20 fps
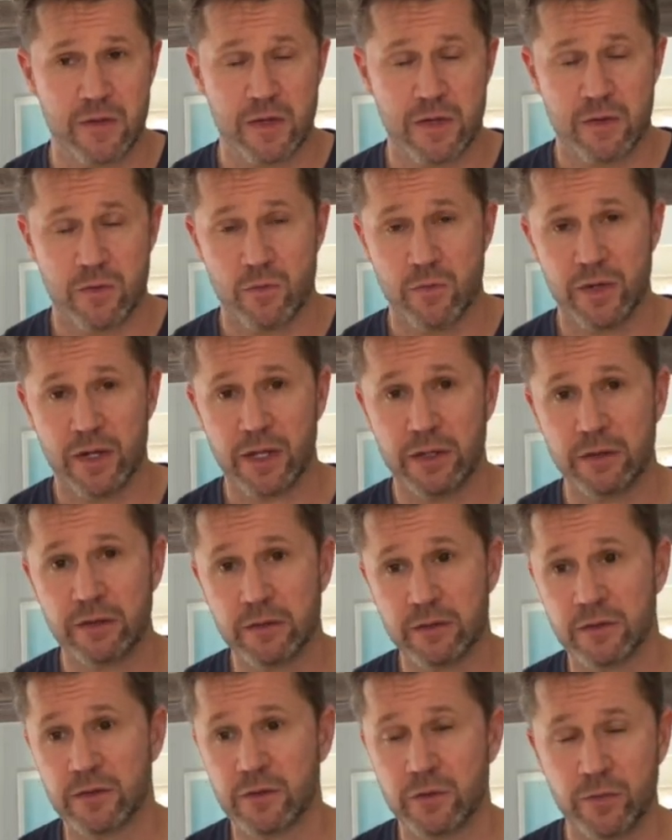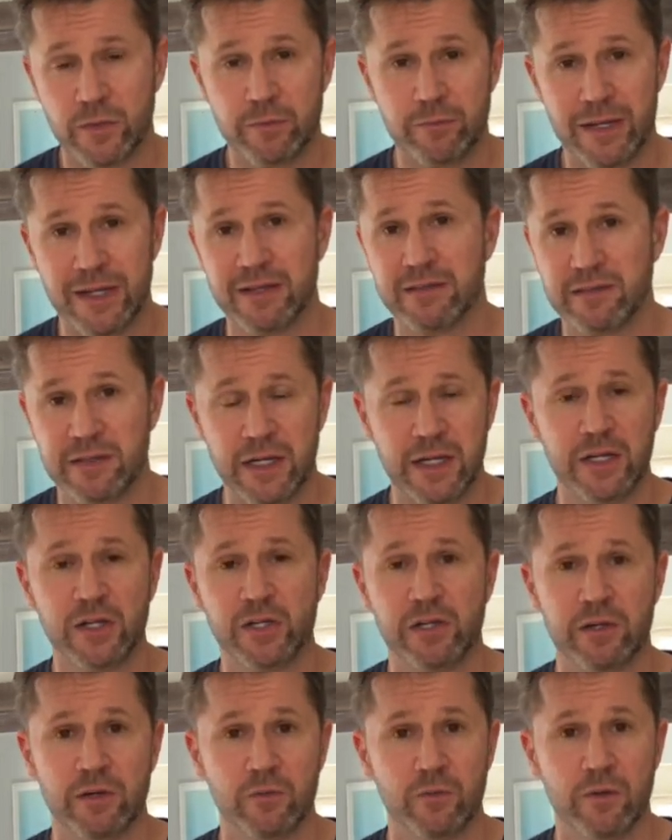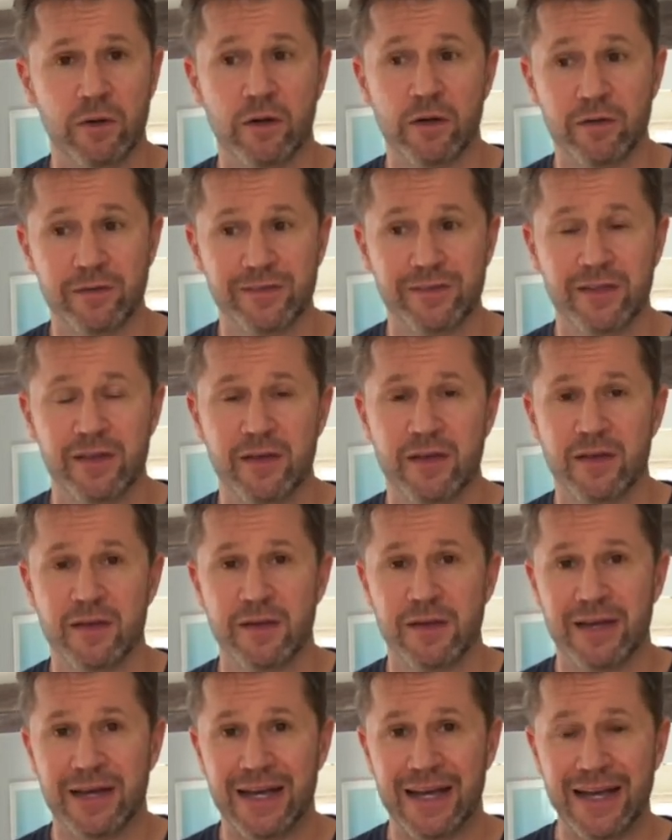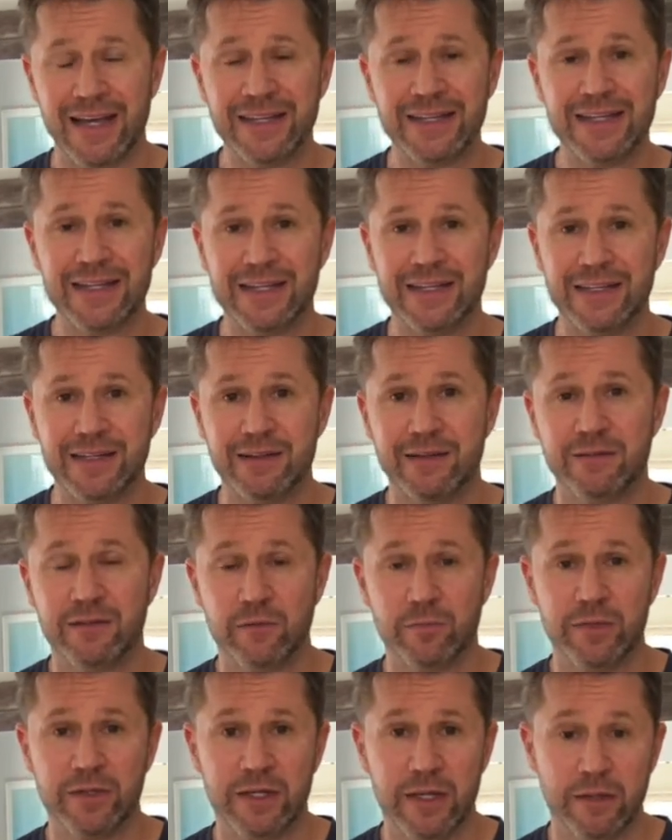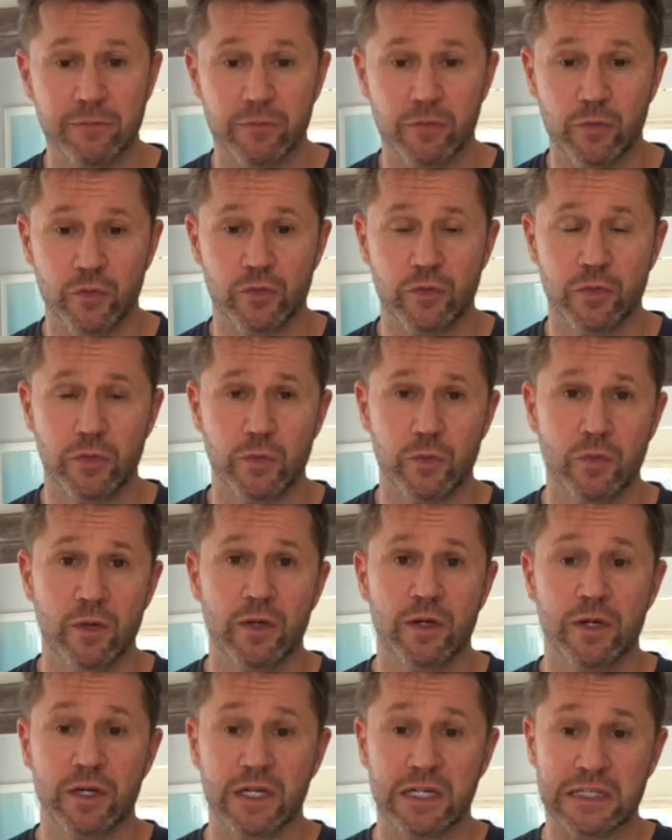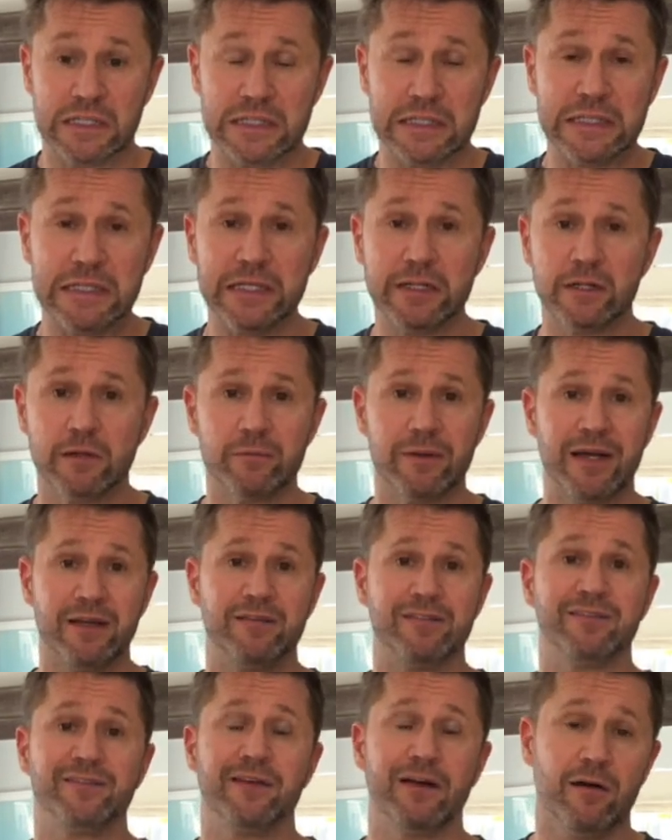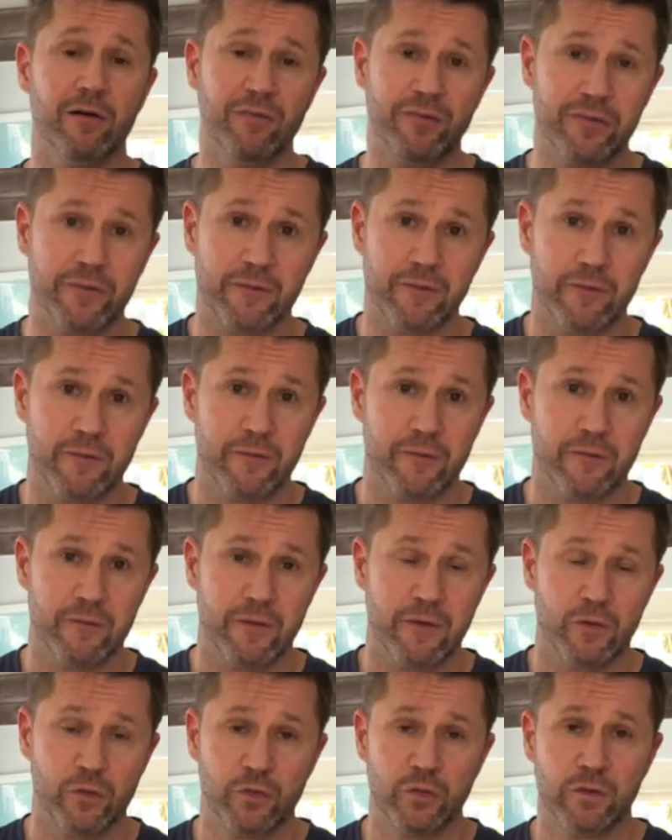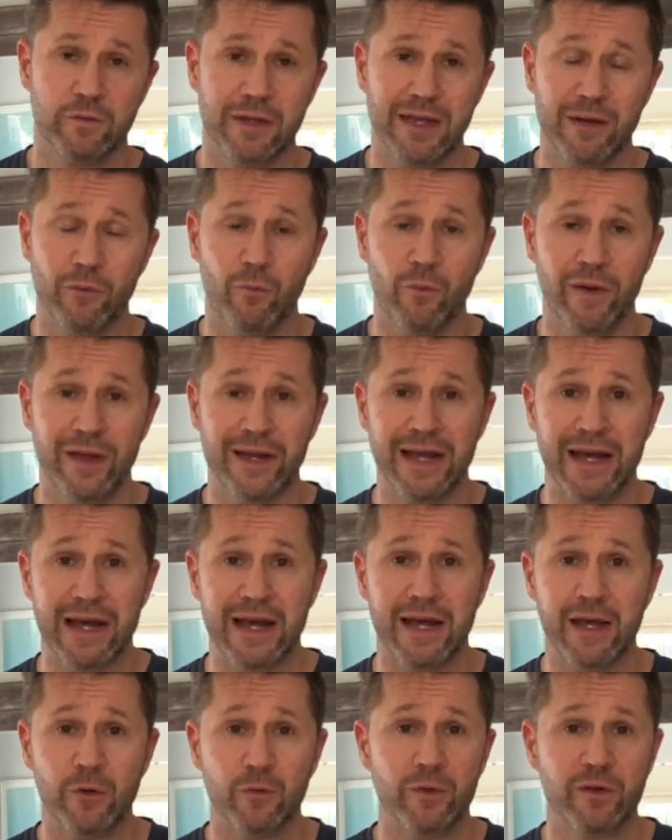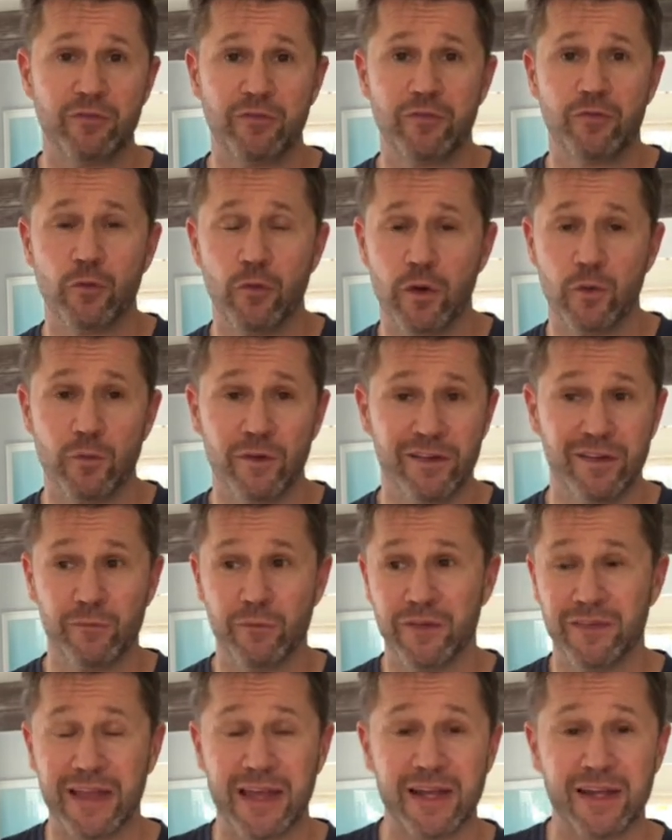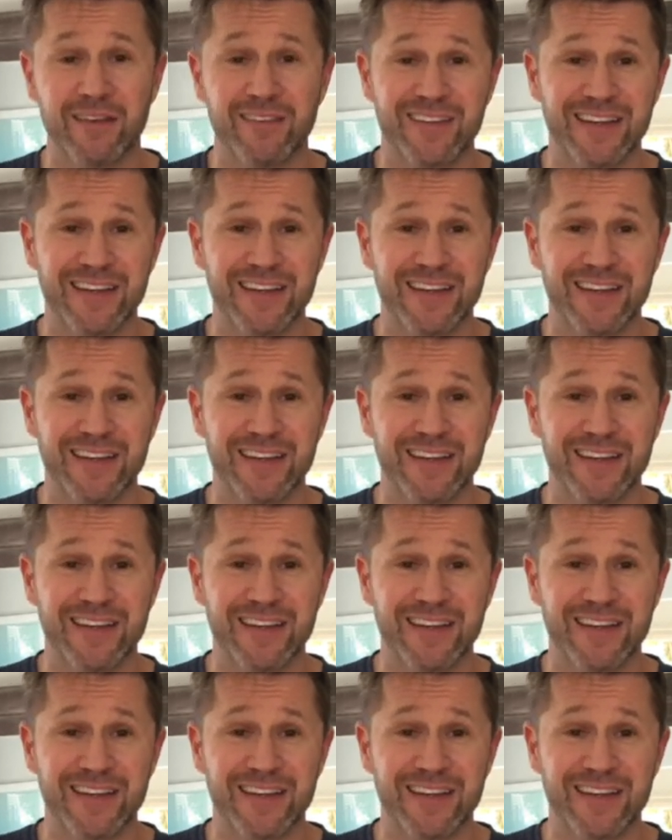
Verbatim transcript: What I learned with meditation was I needed to be able to clear myself so that when I went forward with any of the